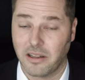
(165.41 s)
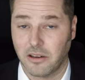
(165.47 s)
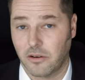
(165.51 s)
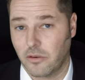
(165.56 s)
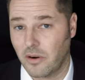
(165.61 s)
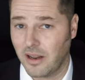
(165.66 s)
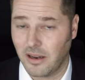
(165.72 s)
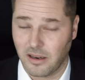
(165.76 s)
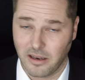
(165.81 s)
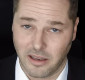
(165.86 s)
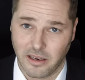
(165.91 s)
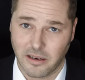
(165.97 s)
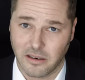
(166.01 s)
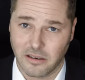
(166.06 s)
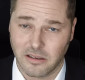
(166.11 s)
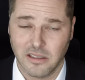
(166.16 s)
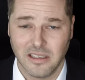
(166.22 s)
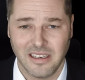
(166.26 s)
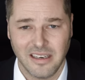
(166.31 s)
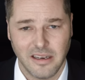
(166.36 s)
the great
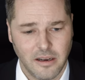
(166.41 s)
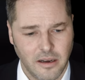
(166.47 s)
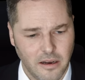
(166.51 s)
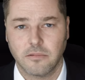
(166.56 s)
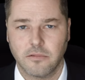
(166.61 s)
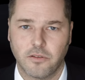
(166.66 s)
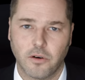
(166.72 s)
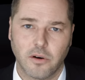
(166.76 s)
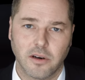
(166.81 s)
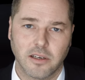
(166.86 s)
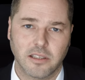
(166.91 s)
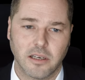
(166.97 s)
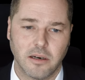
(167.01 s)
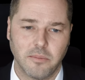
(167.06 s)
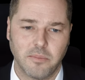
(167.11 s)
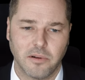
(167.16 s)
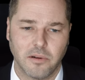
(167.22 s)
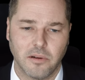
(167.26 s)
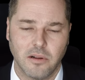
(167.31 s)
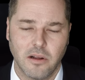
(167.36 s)
leader, for
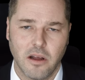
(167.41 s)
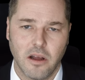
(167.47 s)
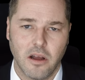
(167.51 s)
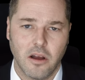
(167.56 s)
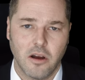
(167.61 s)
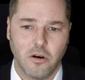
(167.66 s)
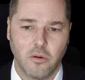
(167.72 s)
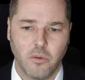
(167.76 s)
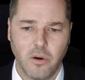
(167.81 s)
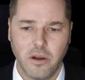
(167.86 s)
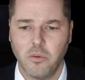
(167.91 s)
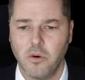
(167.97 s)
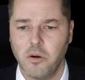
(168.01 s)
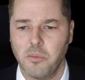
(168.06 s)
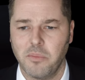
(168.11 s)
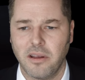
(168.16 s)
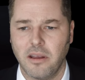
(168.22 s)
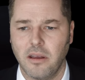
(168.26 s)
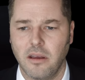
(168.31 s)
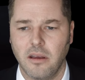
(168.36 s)
example, we will
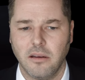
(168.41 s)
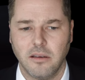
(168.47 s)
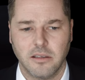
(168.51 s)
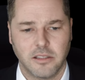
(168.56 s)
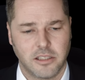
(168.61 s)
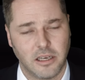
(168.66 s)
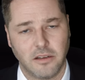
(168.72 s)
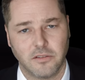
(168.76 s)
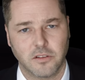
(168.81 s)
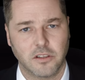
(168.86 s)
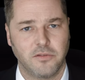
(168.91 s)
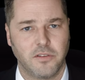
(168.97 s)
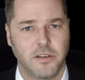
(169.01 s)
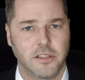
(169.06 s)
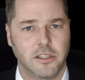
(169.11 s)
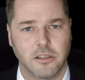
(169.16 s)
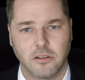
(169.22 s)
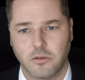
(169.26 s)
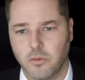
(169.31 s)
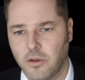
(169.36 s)
be
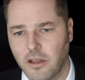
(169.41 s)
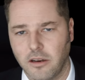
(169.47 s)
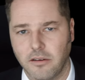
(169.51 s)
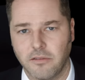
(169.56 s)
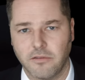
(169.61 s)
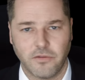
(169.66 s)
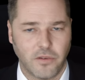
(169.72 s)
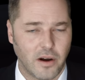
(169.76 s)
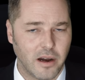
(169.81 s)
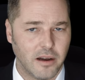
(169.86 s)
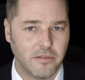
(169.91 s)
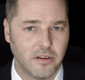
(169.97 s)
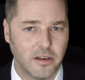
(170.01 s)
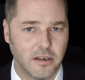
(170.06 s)
self-sufficient within 5